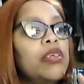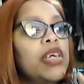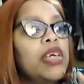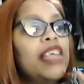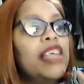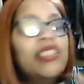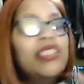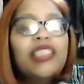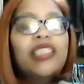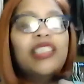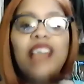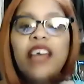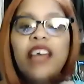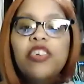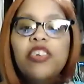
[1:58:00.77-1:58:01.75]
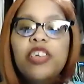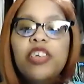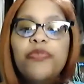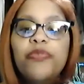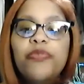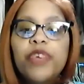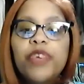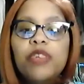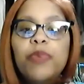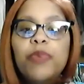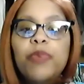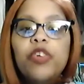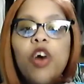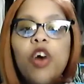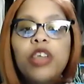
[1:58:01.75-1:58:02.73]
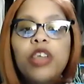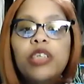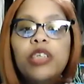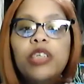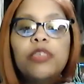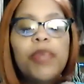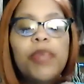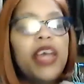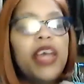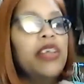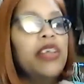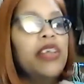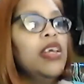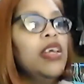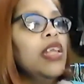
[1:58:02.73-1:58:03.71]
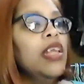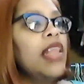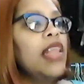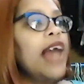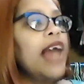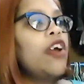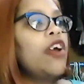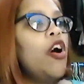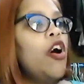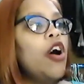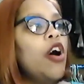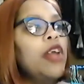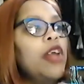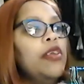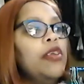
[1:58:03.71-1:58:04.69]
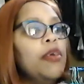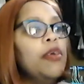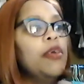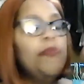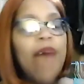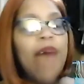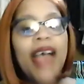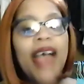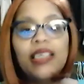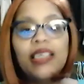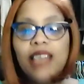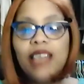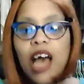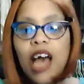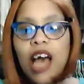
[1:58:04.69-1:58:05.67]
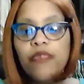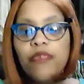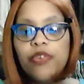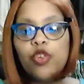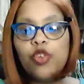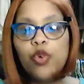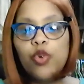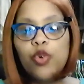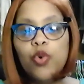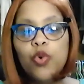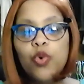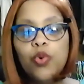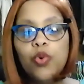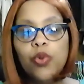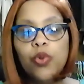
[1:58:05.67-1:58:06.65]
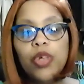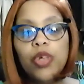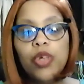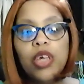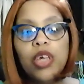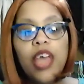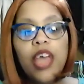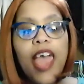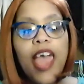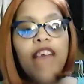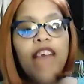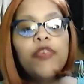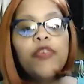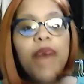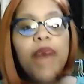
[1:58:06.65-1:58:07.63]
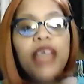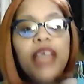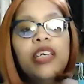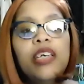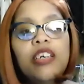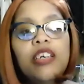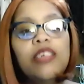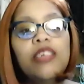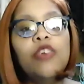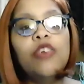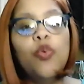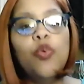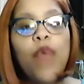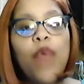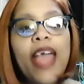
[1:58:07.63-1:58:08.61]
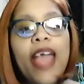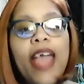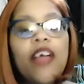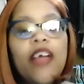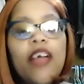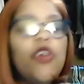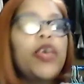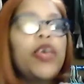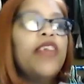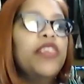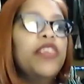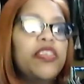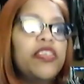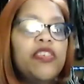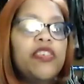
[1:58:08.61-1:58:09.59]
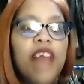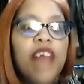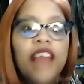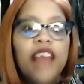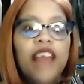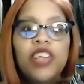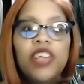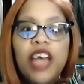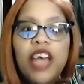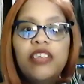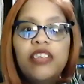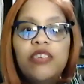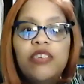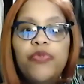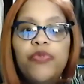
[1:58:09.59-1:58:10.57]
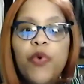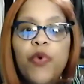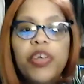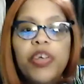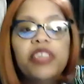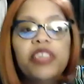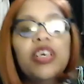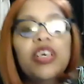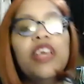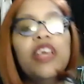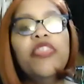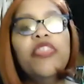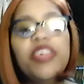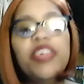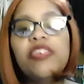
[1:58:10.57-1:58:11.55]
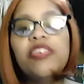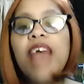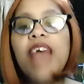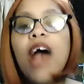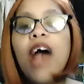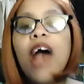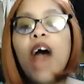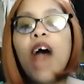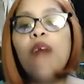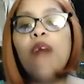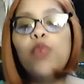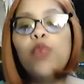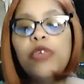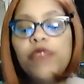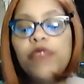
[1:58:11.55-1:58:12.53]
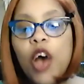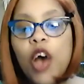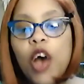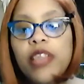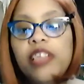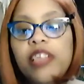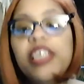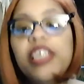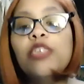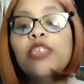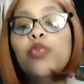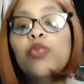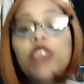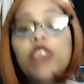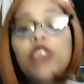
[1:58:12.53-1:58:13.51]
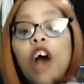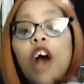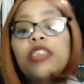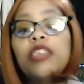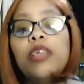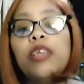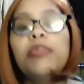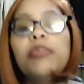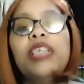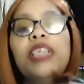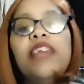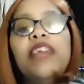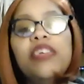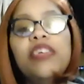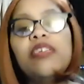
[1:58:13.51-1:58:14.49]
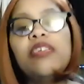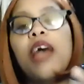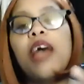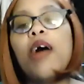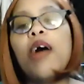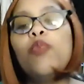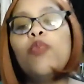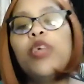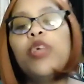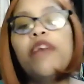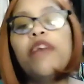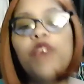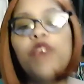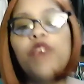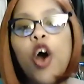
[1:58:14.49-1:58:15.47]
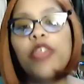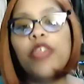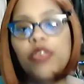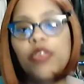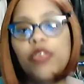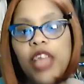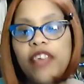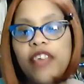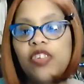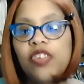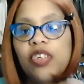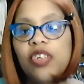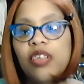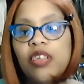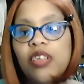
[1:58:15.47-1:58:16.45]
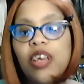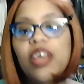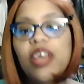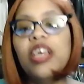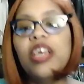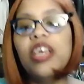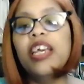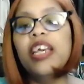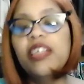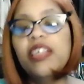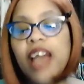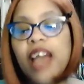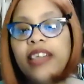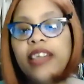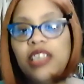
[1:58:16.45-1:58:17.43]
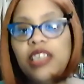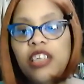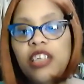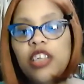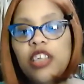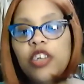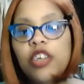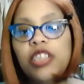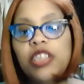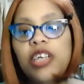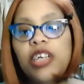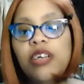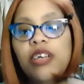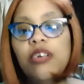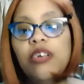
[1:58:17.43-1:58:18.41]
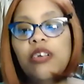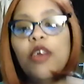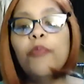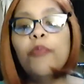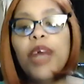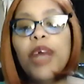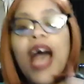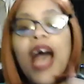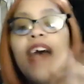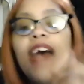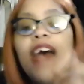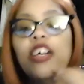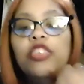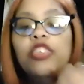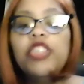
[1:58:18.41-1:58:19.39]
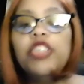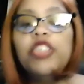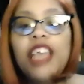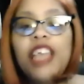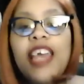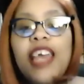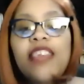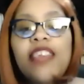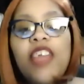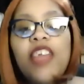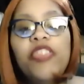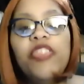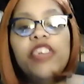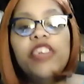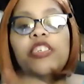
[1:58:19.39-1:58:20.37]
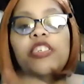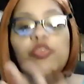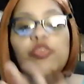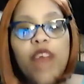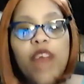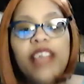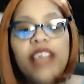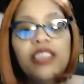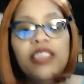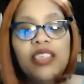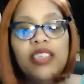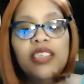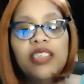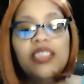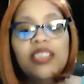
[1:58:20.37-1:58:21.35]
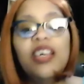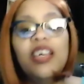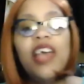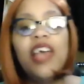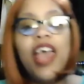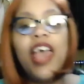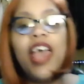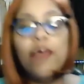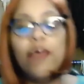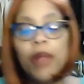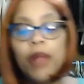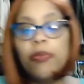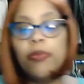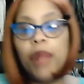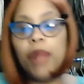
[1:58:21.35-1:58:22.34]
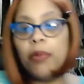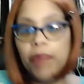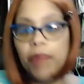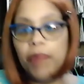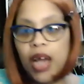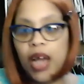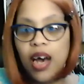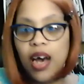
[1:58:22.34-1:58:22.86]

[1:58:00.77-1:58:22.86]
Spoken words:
It's a subtle difference, but it's hard to explain. Like on Back in Time for School, everybody is aware, okay, this is not the 1940s. This is how I would have taught. The teacher will talk to them and say, this is how I would have taught the lesson in 1913. But I understand that this is racist and blah, blah, blah, blah, blah.